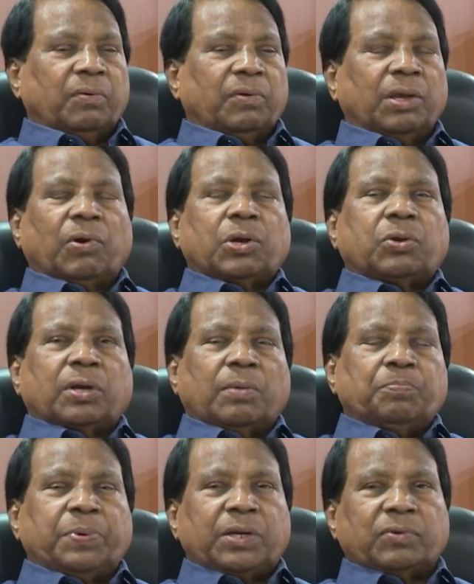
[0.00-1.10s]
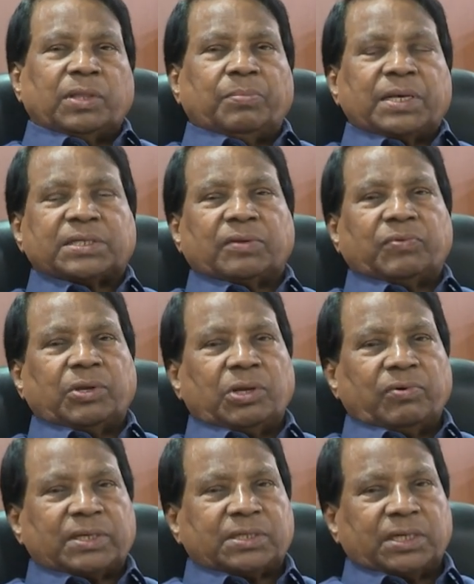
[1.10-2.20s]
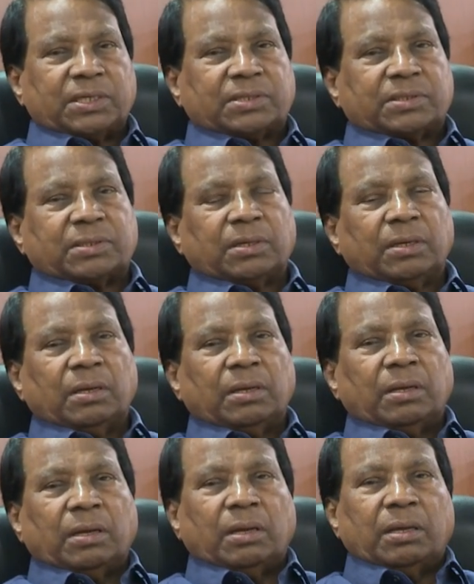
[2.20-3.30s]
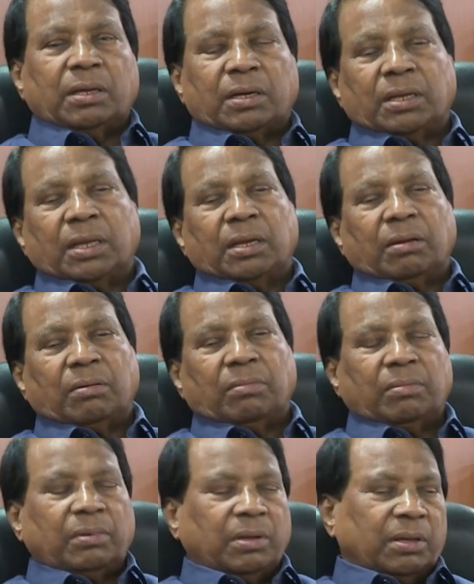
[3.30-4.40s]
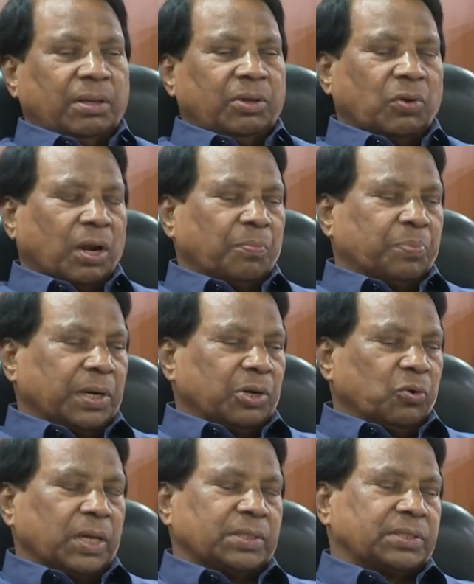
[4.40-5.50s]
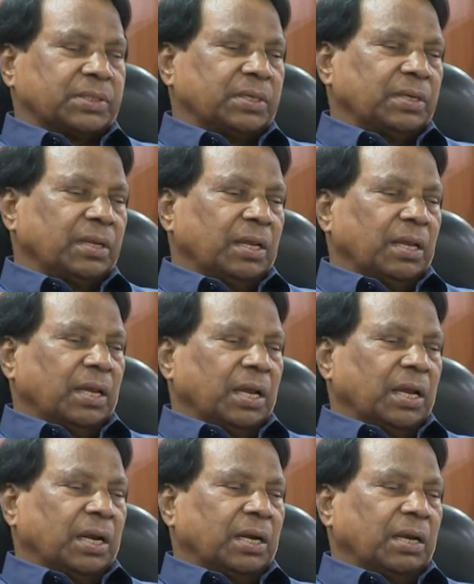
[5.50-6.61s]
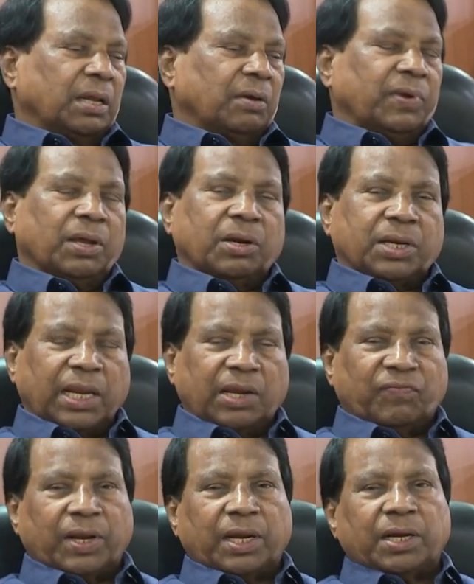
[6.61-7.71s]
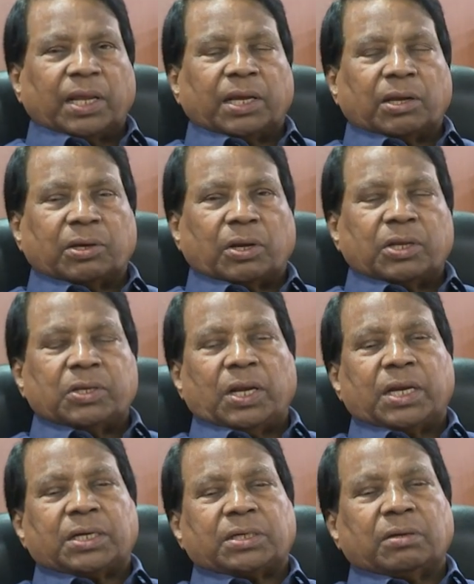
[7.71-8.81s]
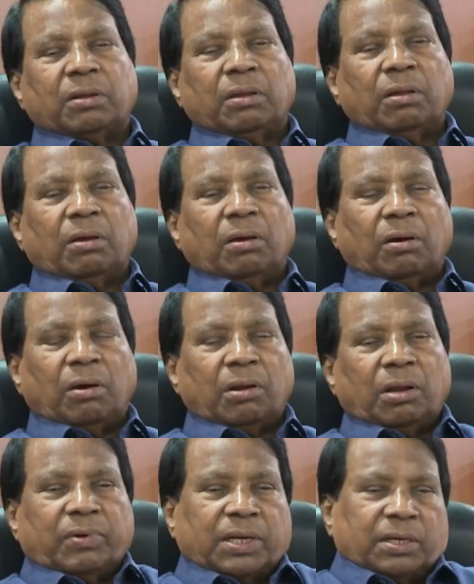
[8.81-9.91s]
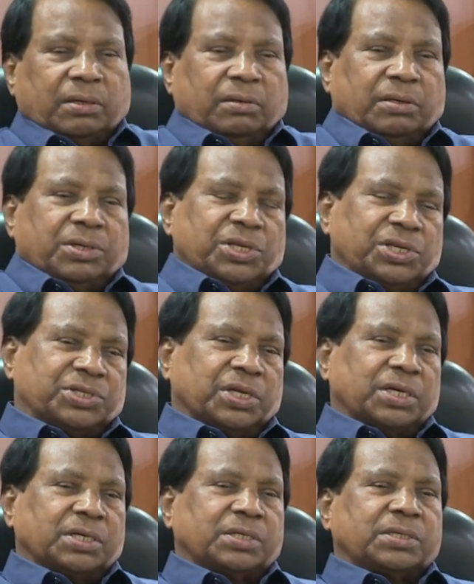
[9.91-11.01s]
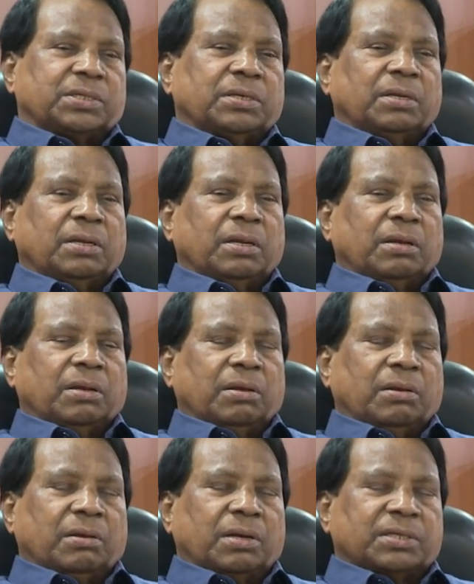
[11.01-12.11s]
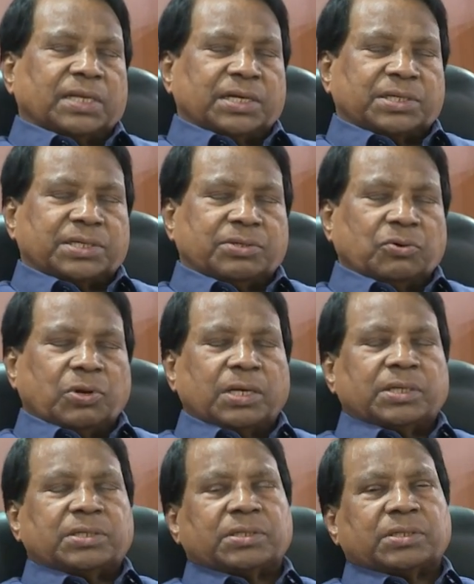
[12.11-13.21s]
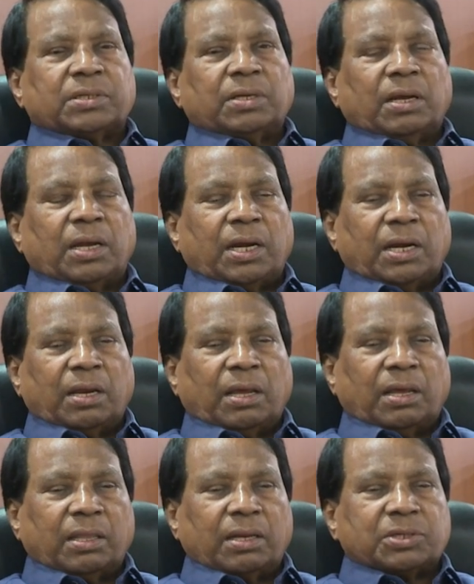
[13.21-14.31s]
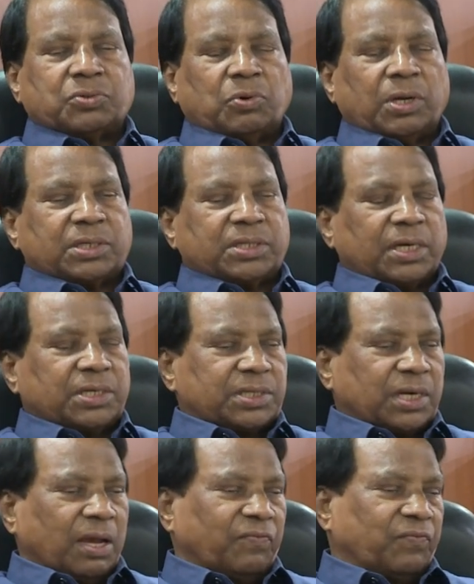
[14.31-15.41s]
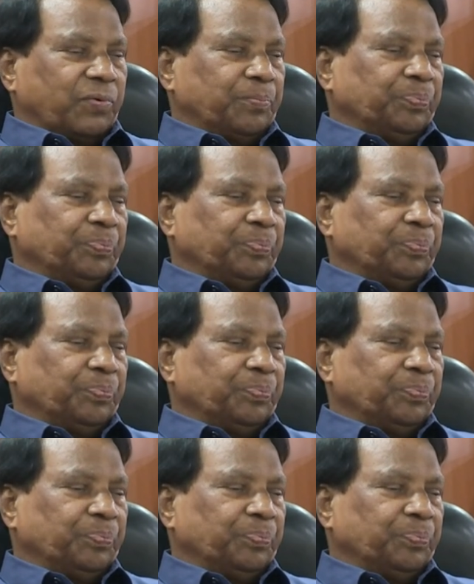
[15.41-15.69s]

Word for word: We want to compete with the best of the universities in the Europe and U S, and uh, we are trying for it. I congratulate all our teachers, research students, and uh, other students and staff